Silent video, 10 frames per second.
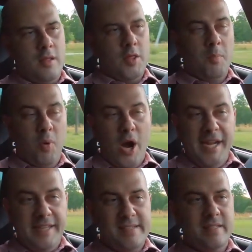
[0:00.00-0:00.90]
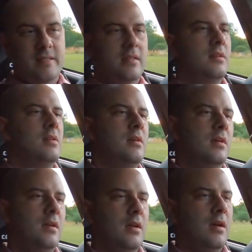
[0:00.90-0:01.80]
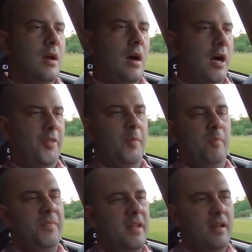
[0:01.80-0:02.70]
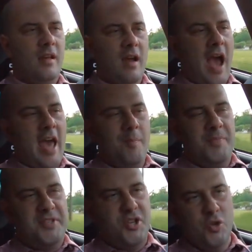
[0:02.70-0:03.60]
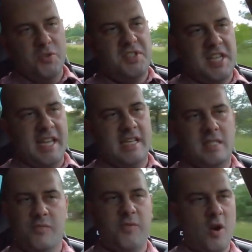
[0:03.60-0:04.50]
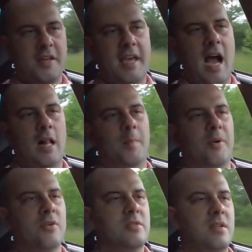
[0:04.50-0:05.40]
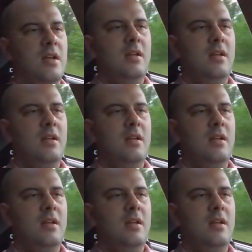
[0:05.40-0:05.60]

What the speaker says: The brakes, I had 2 seized front calipers.